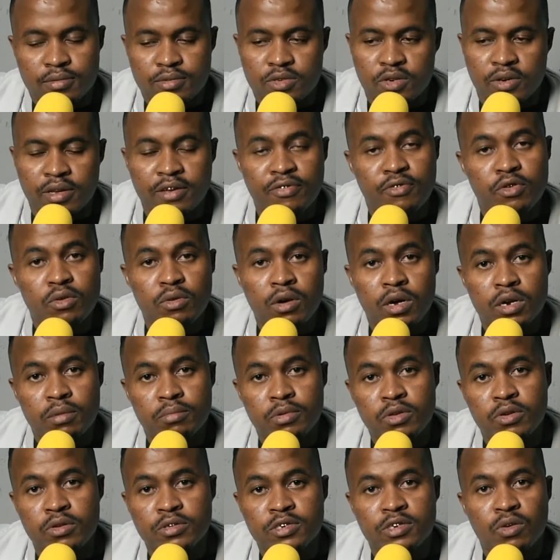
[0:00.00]
So if you're going to
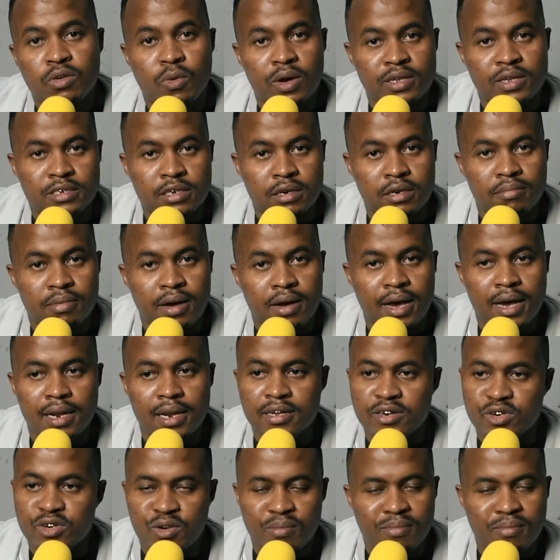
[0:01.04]
be using WhatsApp, I
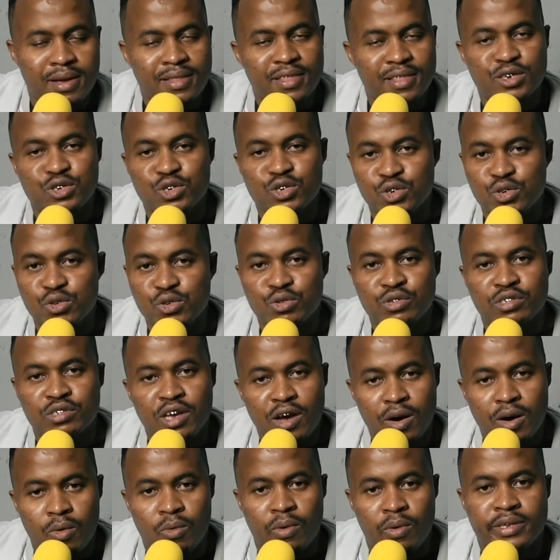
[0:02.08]
highly recommend that you use
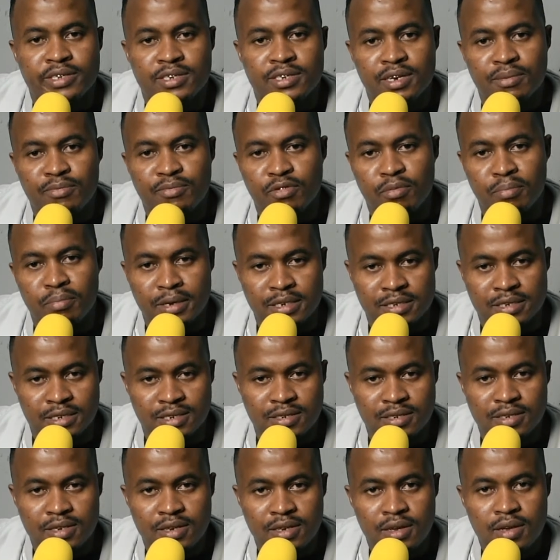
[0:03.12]
WhatsApp for
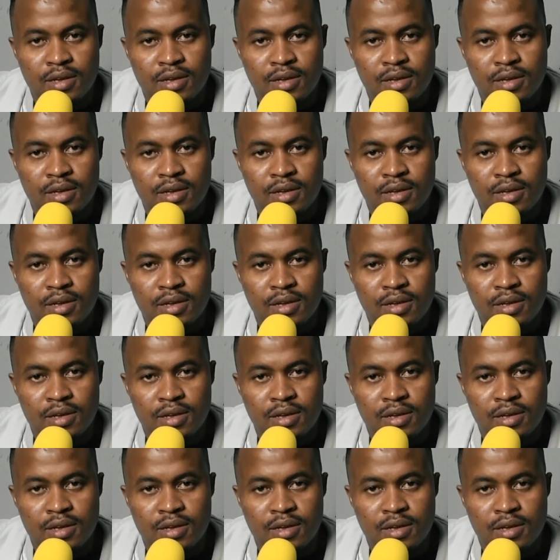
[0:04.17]
Business.